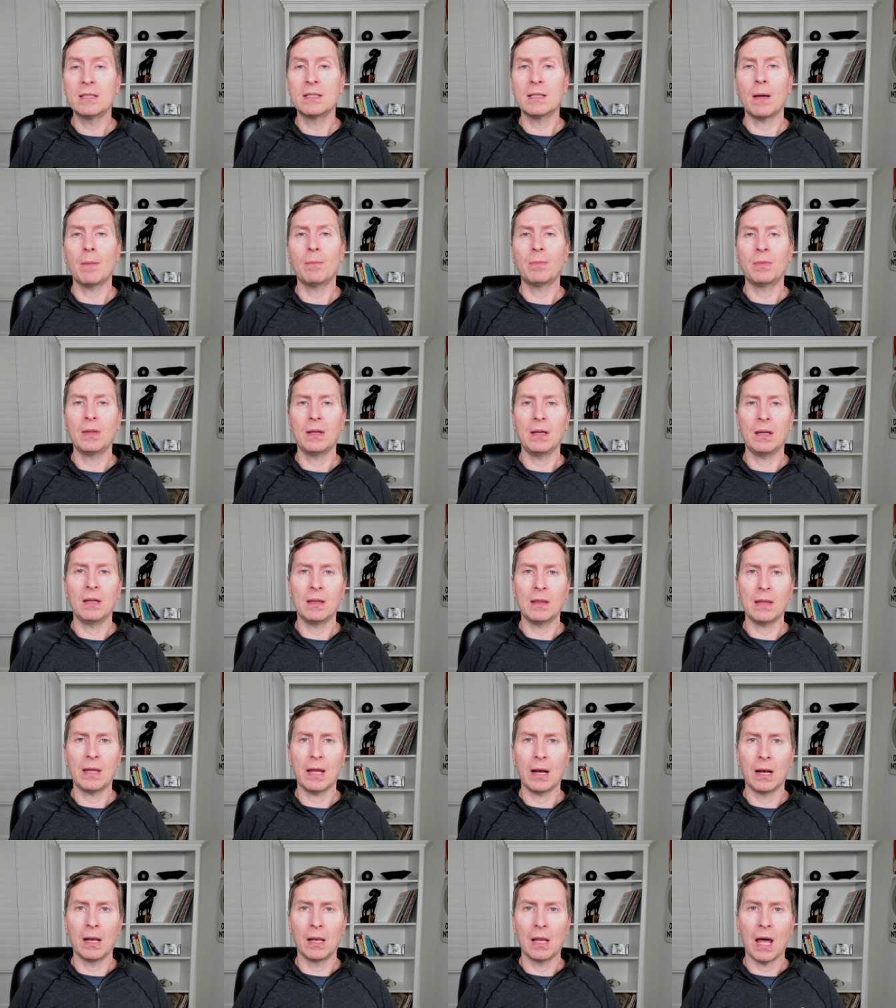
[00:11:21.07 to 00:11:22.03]
something
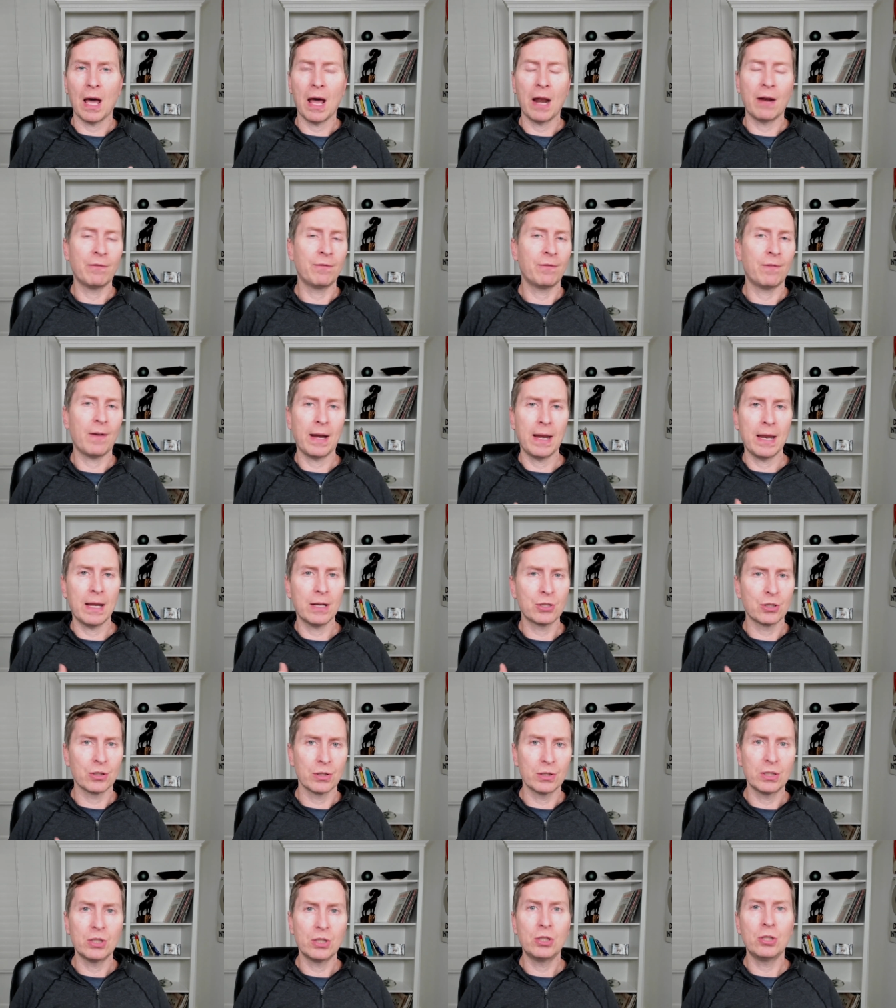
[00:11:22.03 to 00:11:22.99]
that a lot of financial
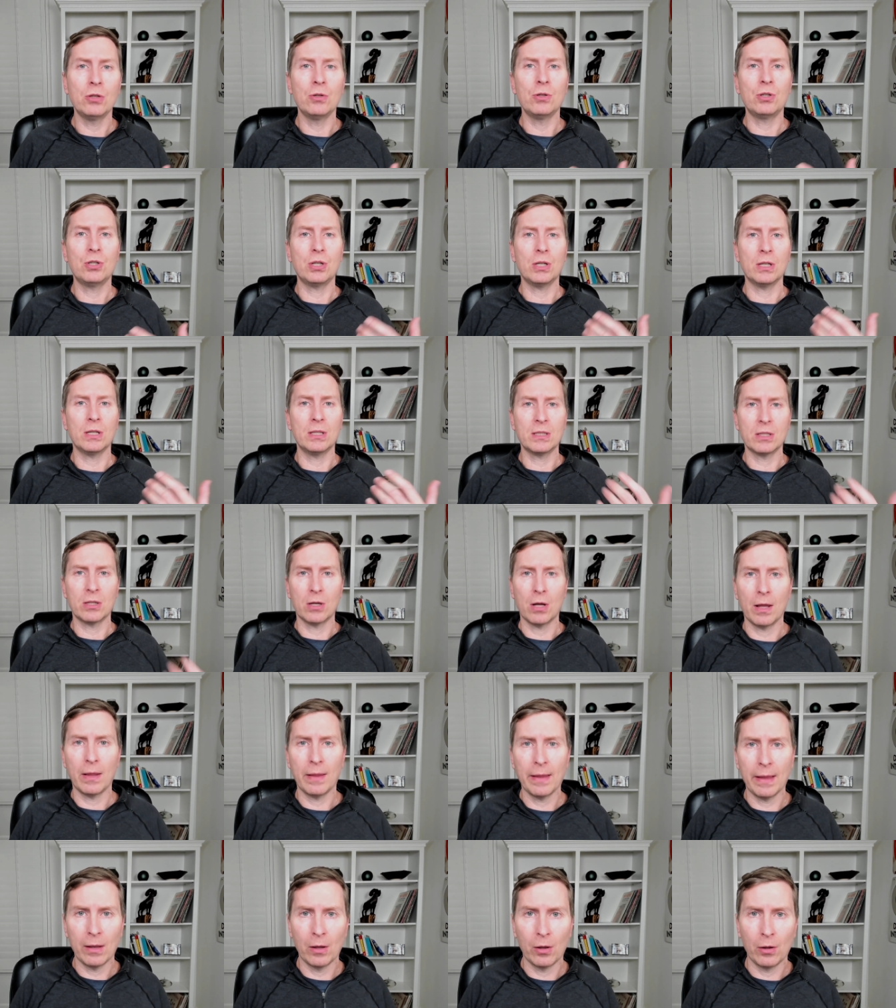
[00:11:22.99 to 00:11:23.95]
institutions and
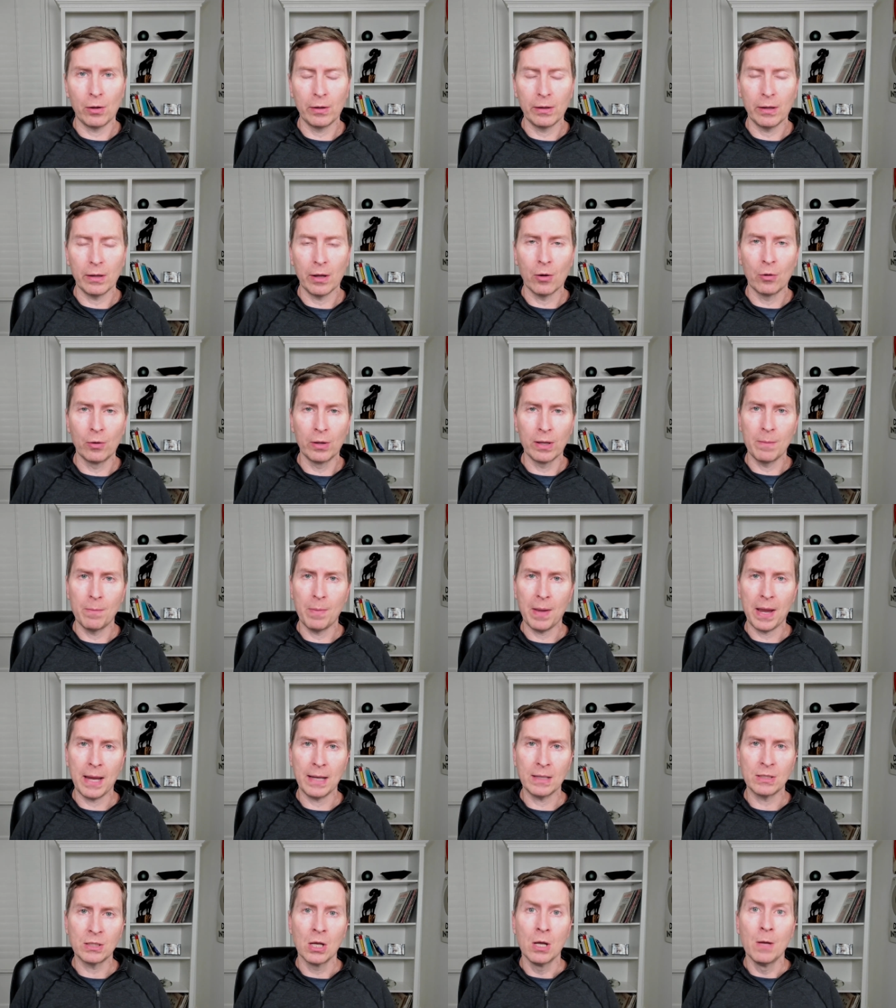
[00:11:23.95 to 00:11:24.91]
online only banks